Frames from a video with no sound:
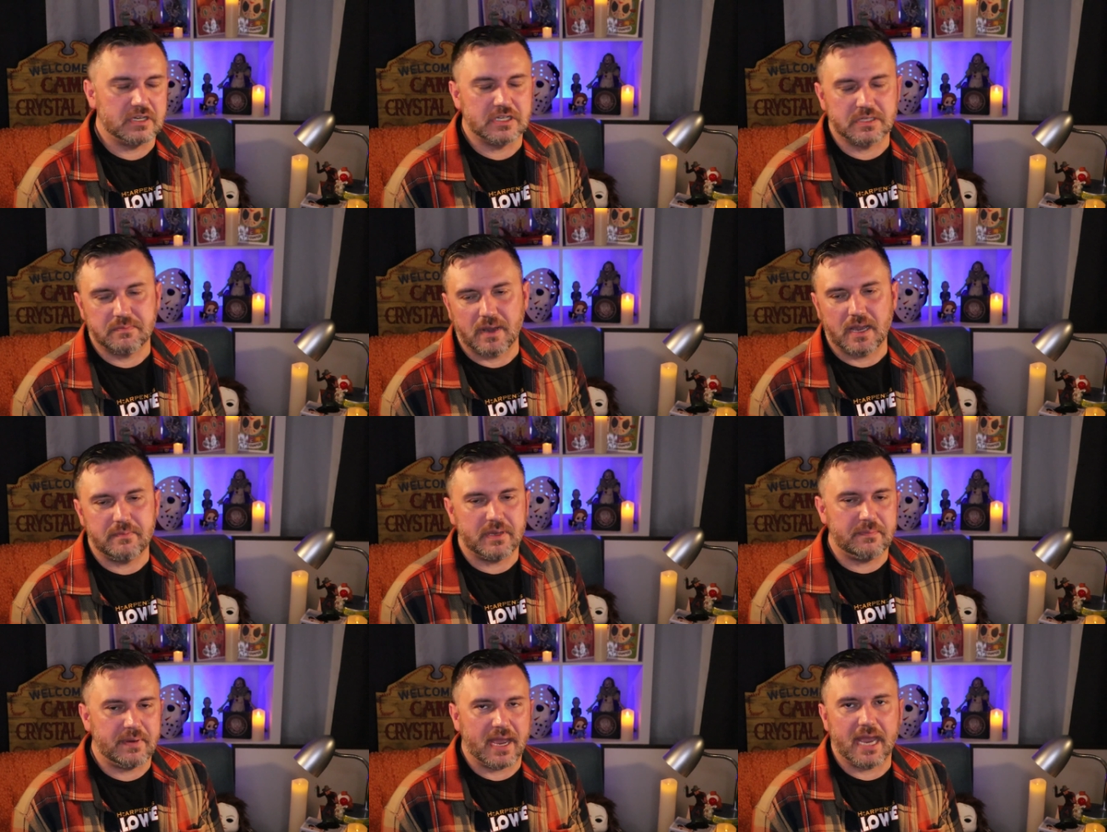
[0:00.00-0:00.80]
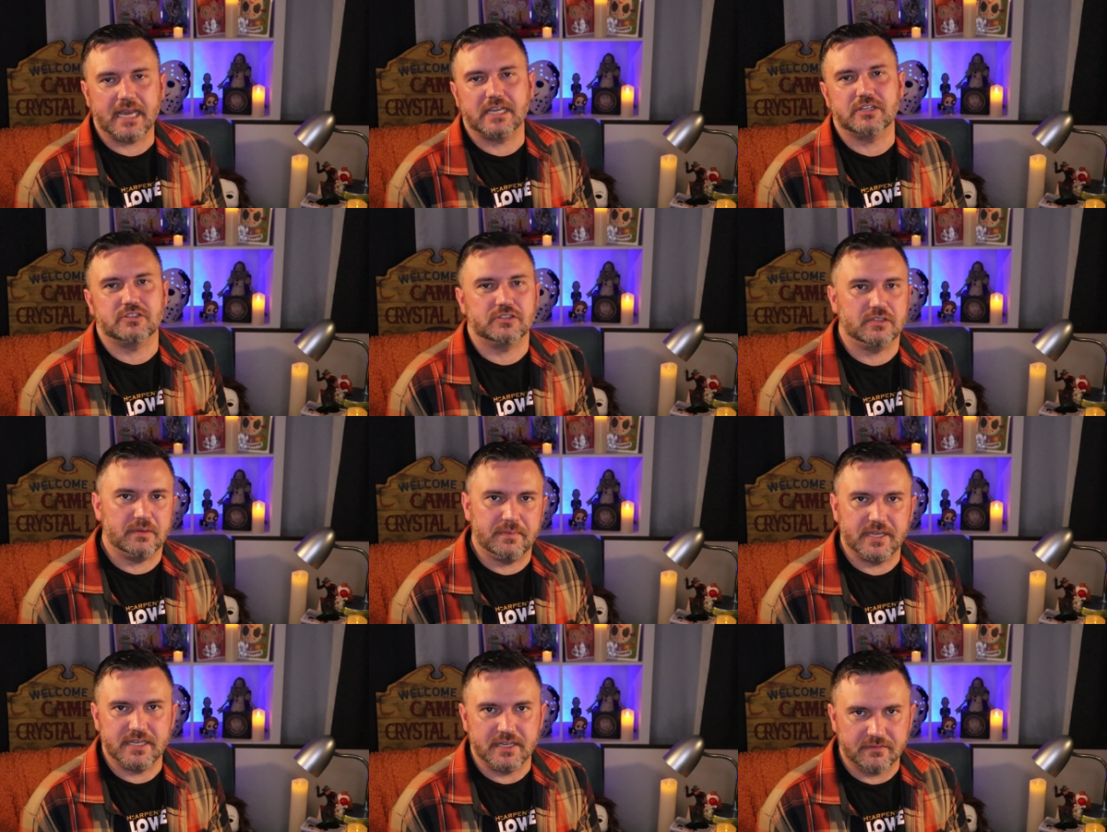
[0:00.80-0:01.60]
It just might be packaged a little
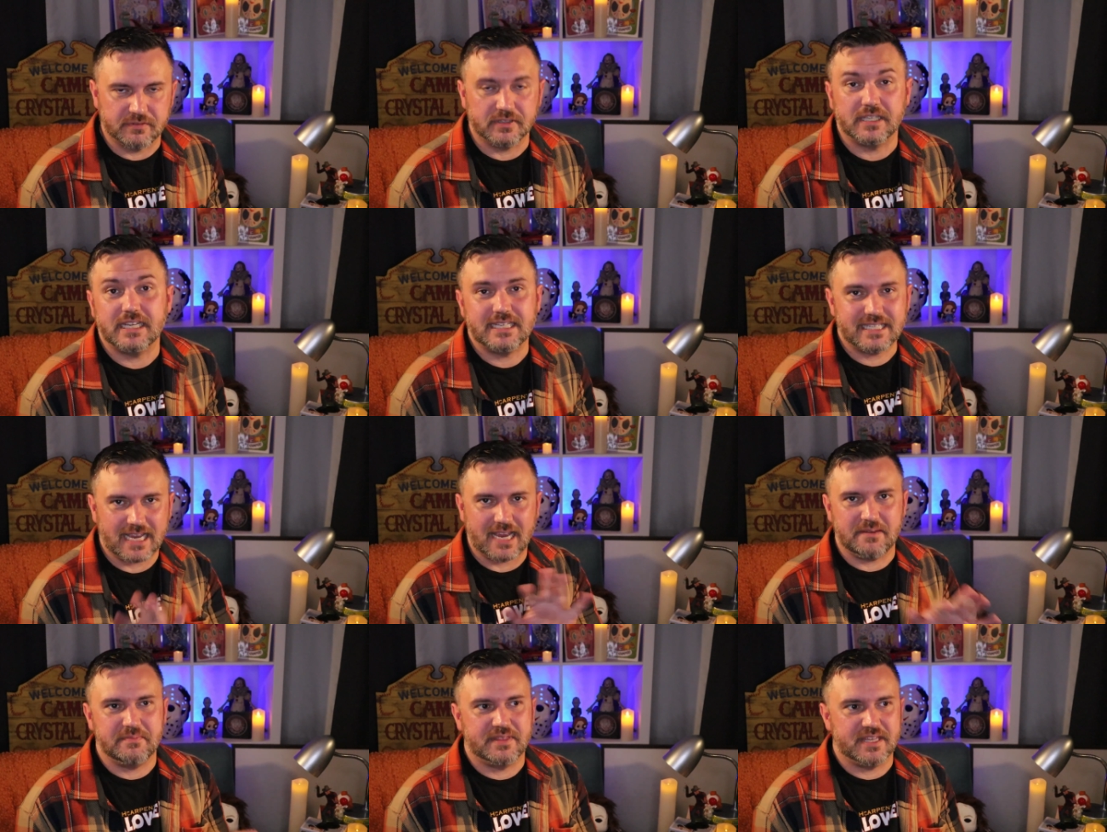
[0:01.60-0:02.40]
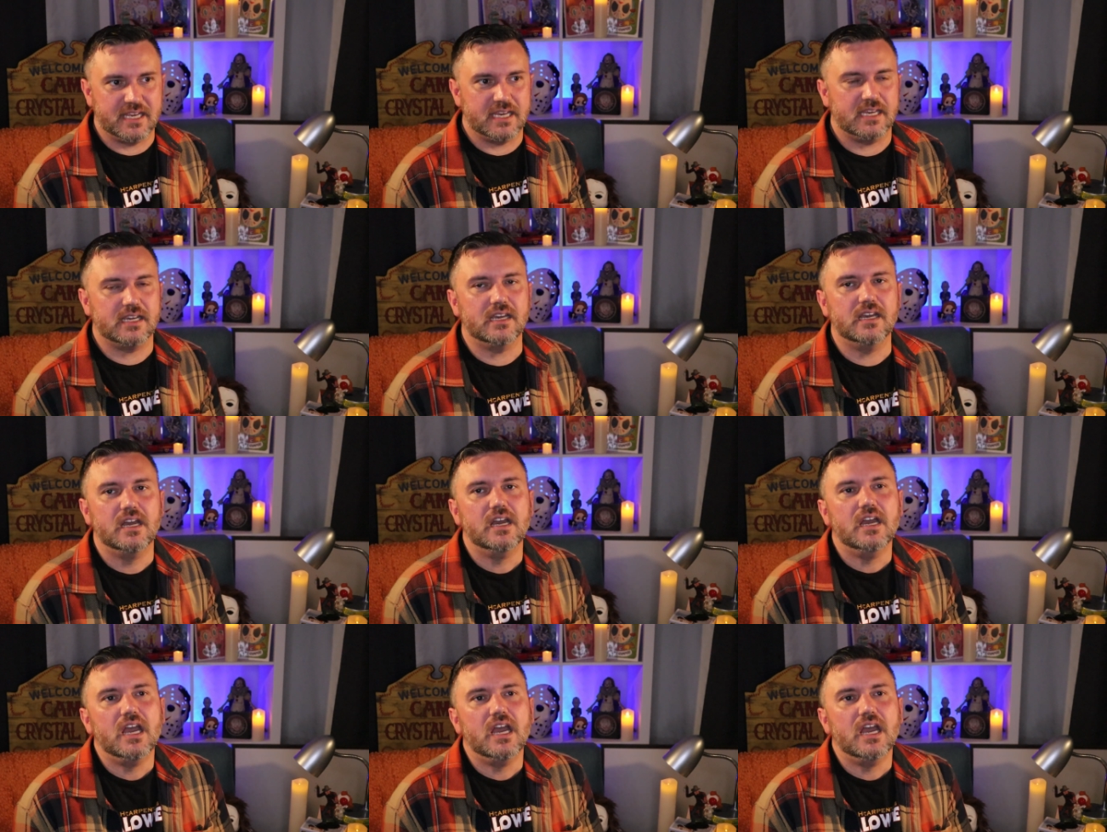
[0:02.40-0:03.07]
bit differently type thing.